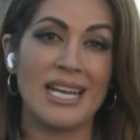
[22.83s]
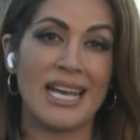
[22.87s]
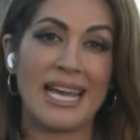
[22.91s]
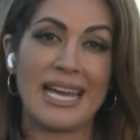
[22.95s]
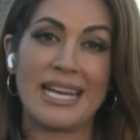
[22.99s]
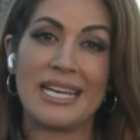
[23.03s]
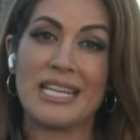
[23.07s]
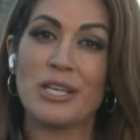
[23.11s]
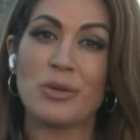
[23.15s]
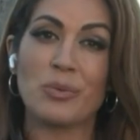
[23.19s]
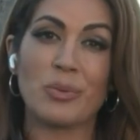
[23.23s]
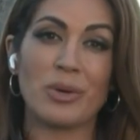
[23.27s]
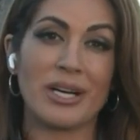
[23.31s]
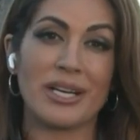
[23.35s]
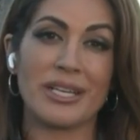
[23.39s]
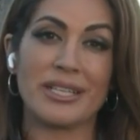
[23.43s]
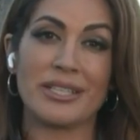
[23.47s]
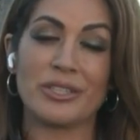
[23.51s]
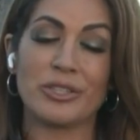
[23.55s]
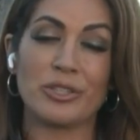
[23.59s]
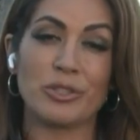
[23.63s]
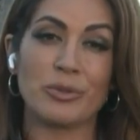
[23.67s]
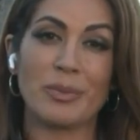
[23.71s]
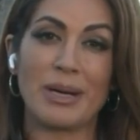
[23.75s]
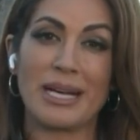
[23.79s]
anyone
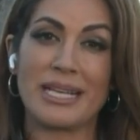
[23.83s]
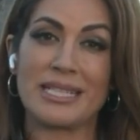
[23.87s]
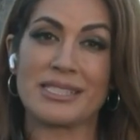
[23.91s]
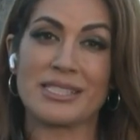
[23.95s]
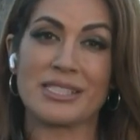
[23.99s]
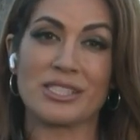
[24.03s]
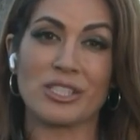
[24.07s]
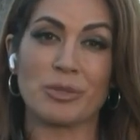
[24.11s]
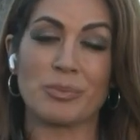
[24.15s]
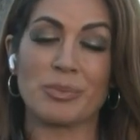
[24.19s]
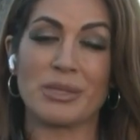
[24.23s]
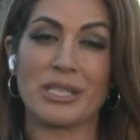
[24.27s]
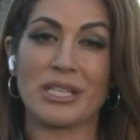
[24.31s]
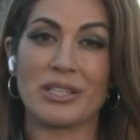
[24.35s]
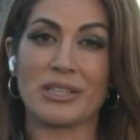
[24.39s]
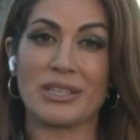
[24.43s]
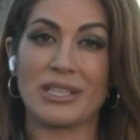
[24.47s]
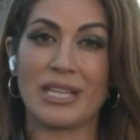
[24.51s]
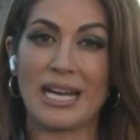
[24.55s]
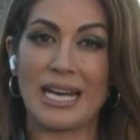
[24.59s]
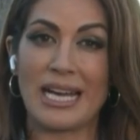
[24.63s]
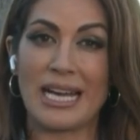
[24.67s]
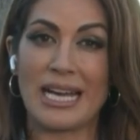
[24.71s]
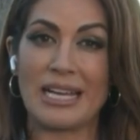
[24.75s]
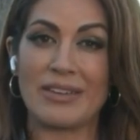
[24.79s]
who might still be
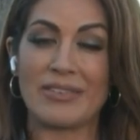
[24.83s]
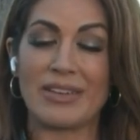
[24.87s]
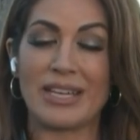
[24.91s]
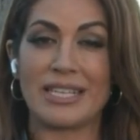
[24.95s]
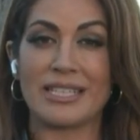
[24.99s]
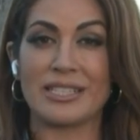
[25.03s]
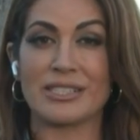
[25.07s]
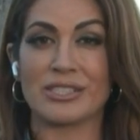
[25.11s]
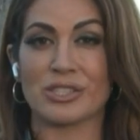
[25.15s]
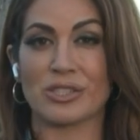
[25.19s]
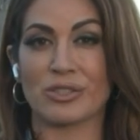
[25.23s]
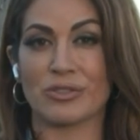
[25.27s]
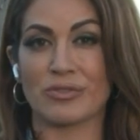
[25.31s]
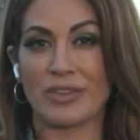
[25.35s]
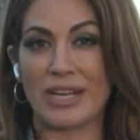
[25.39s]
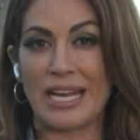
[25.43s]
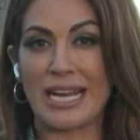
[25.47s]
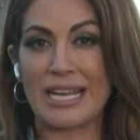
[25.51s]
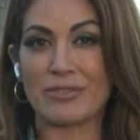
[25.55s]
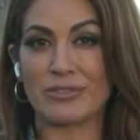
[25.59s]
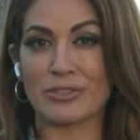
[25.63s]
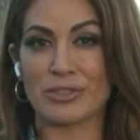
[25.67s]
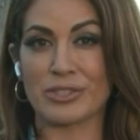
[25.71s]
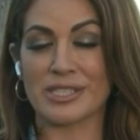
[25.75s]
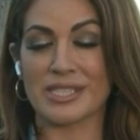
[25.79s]
alive, any
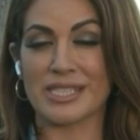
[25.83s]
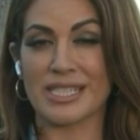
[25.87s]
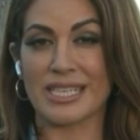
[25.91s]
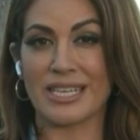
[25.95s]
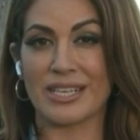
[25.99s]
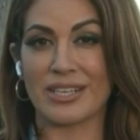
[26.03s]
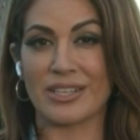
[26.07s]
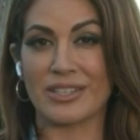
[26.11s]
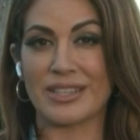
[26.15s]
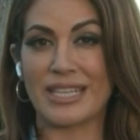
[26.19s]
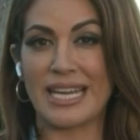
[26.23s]
survivors there.